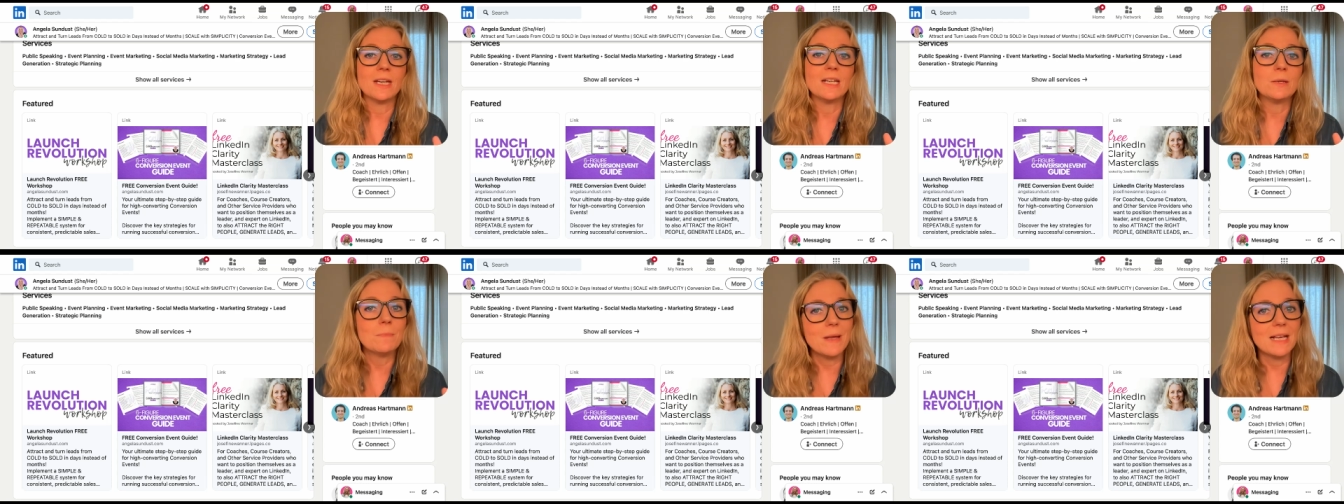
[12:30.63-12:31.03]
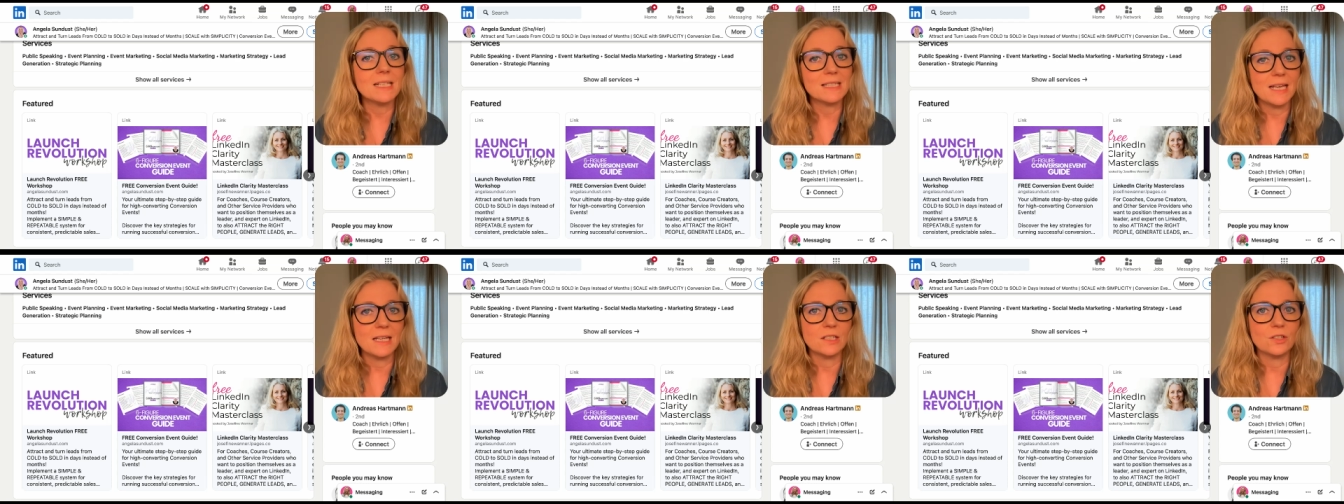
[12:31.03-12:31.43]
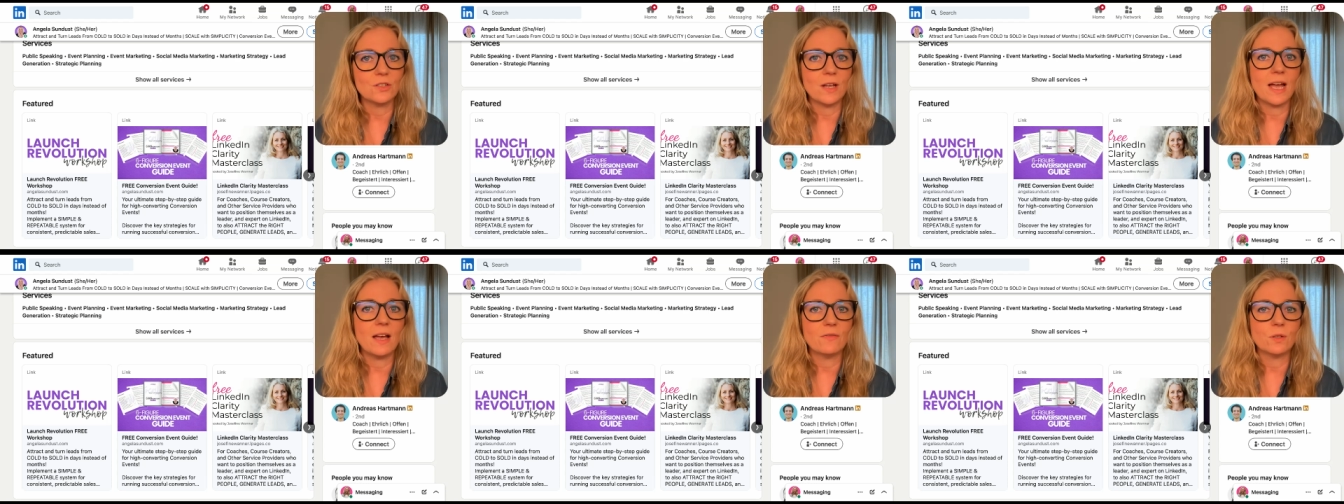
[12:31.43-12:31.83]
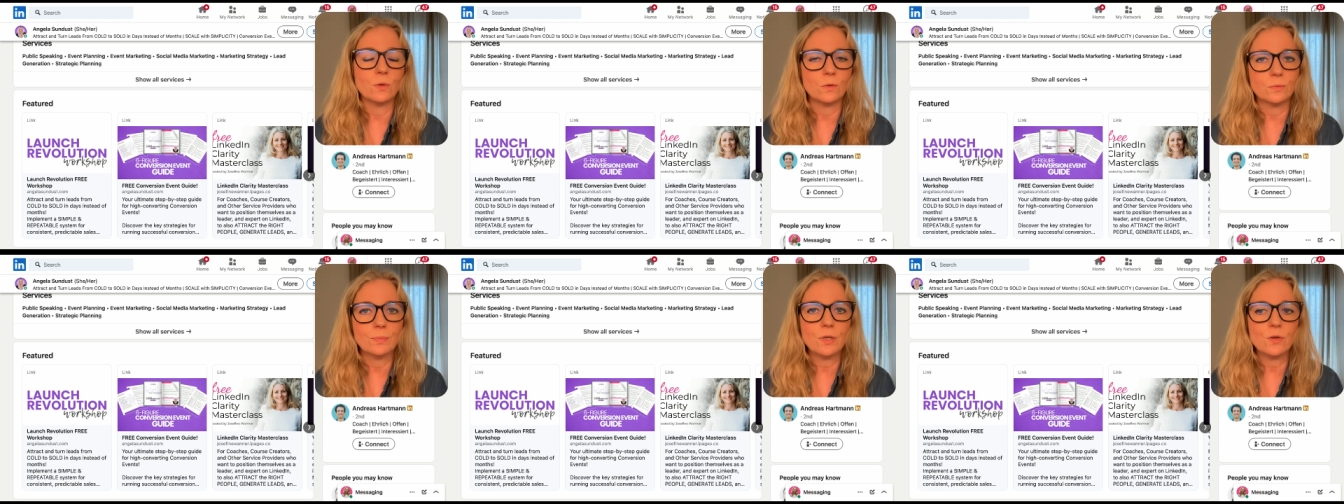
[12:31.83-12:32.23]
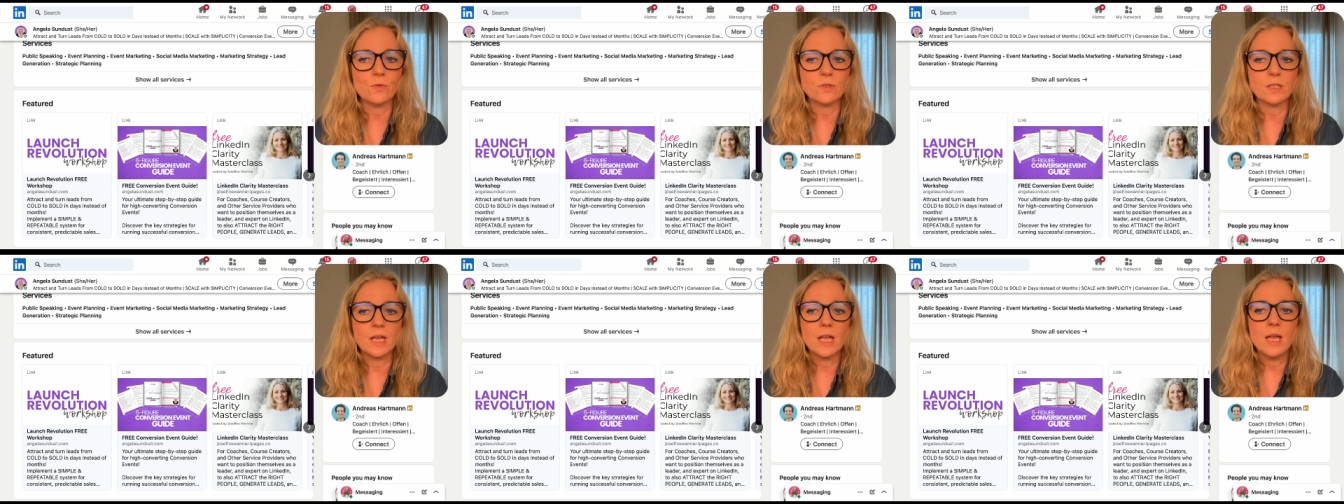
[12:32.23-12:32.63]
Then it makes sense to have an old
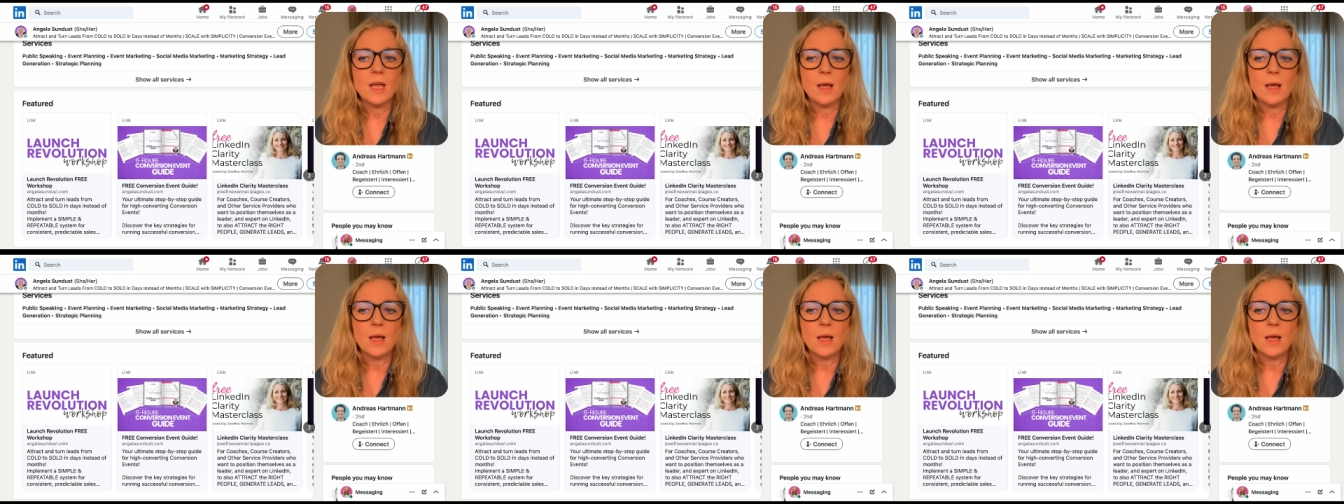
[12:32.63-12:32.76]
post.